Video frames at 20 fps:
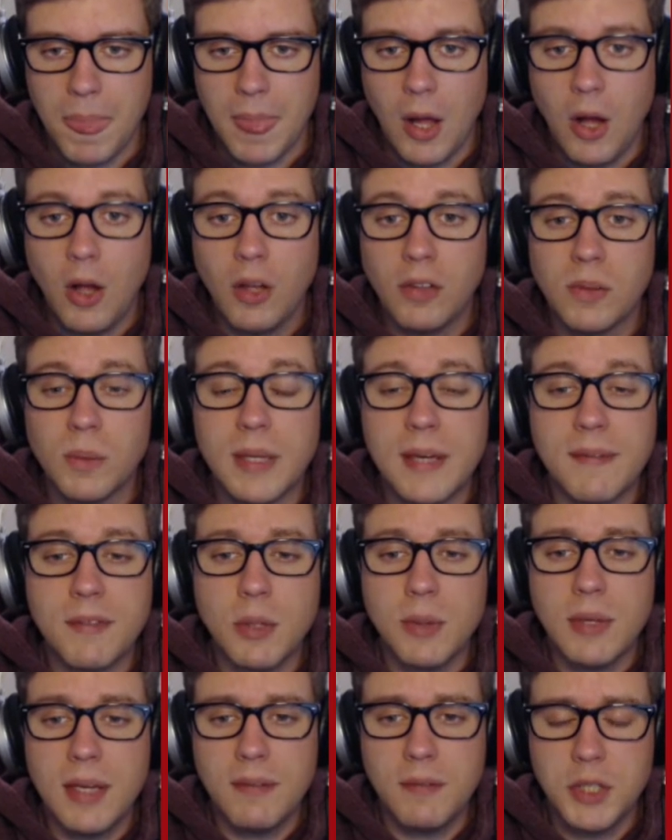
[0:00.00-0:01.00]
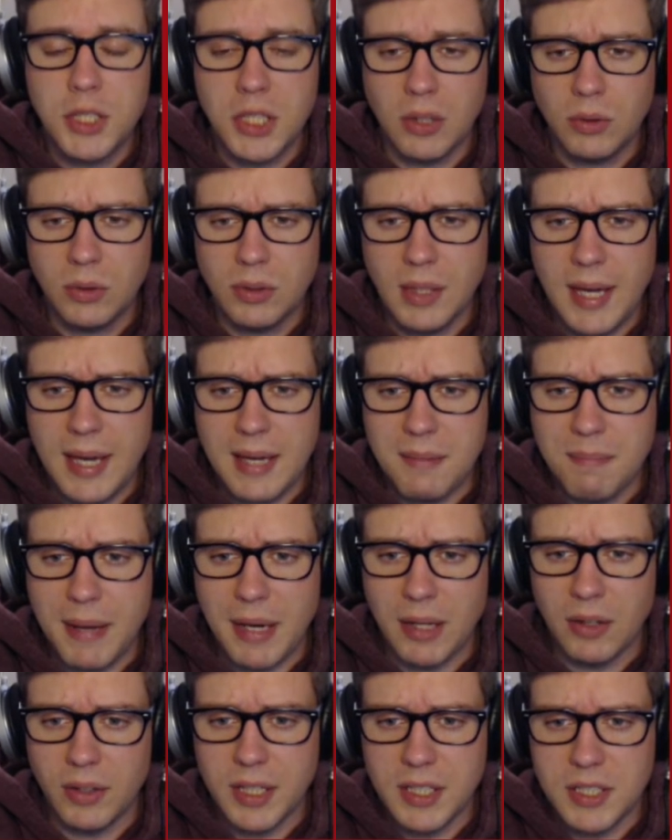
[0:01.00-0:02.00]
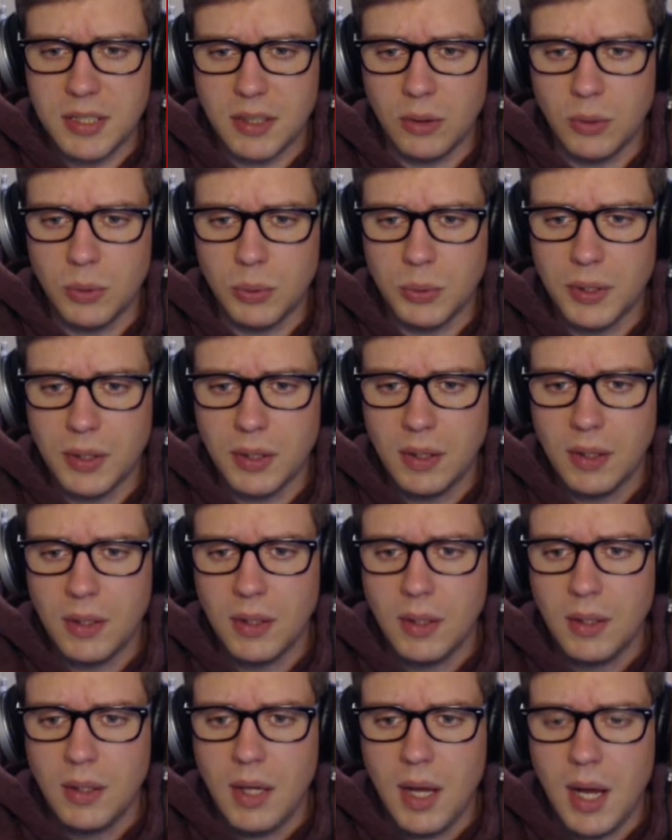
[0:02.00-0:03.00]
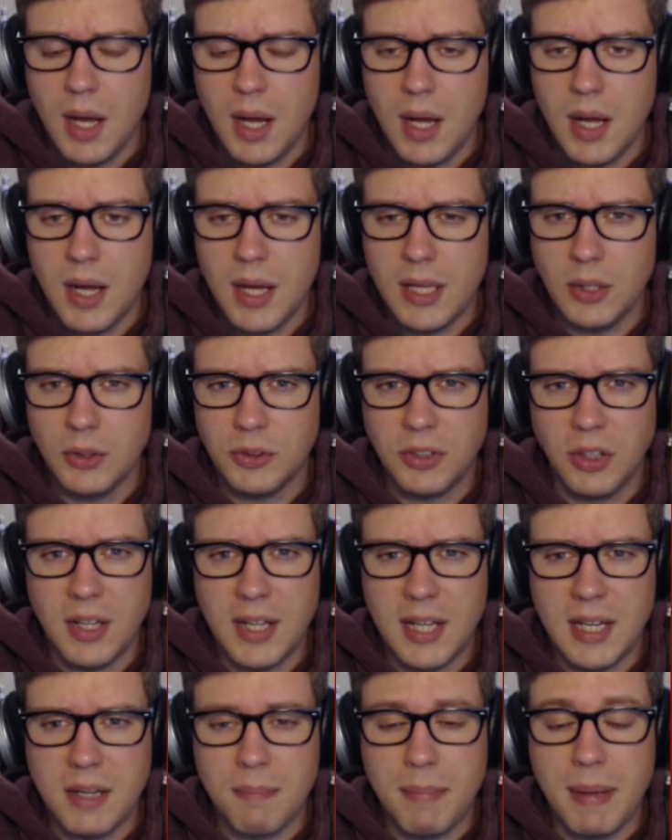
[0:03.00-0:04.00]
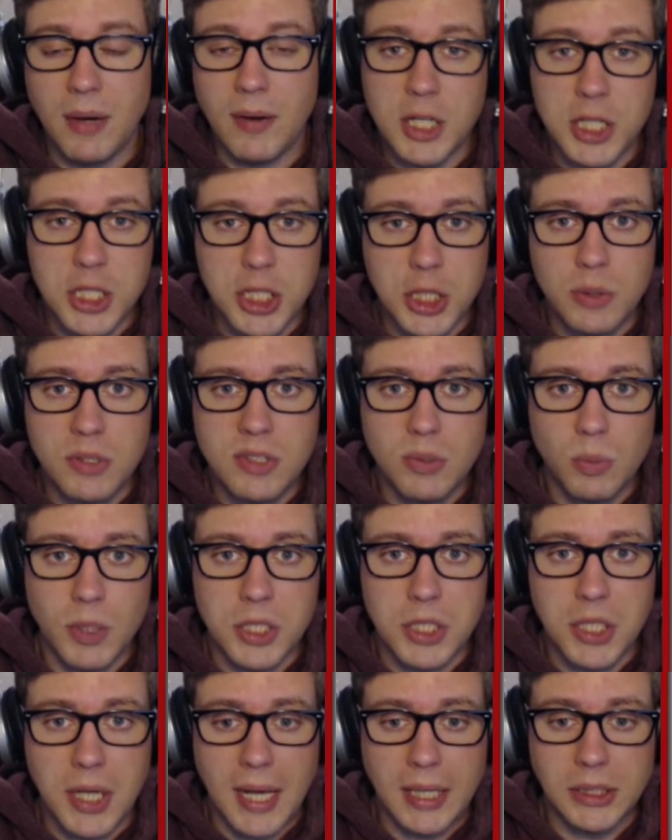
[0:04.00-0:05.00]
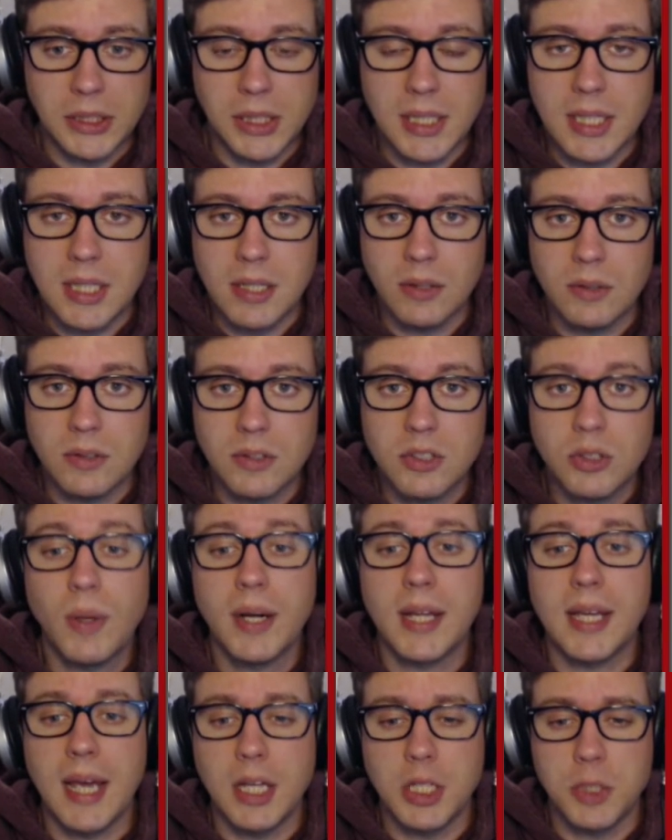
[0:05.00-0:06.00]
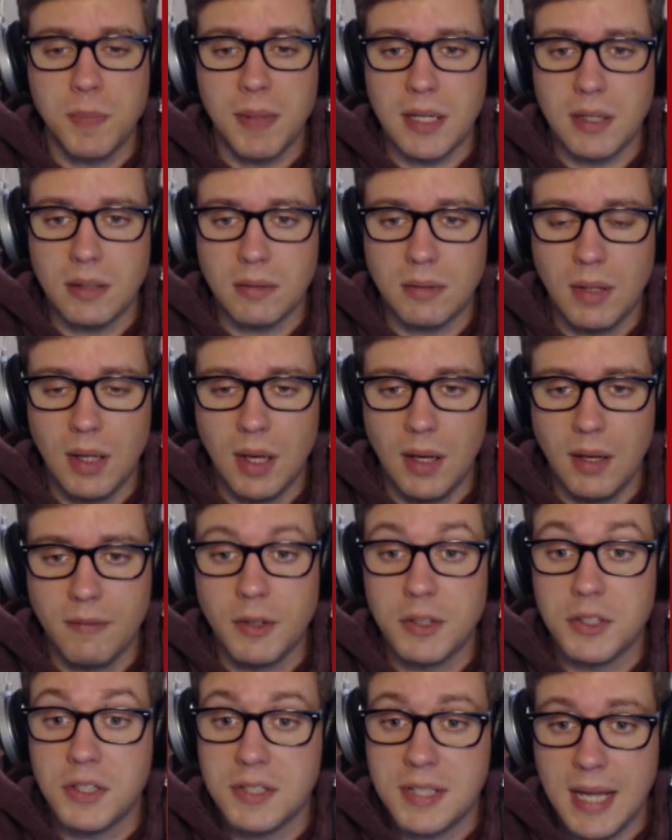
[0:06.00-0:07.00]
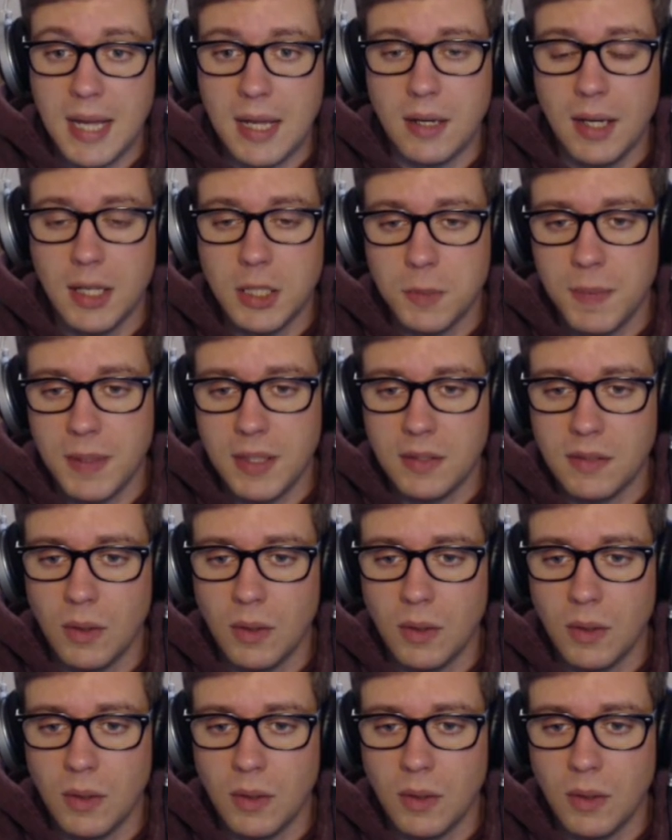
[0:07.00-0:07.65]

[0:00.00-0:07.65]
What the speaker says: Also, if you give Shuckle a berry to hold, he'll turn it into berry juice, which actually heals 20 HP versus 10 HP.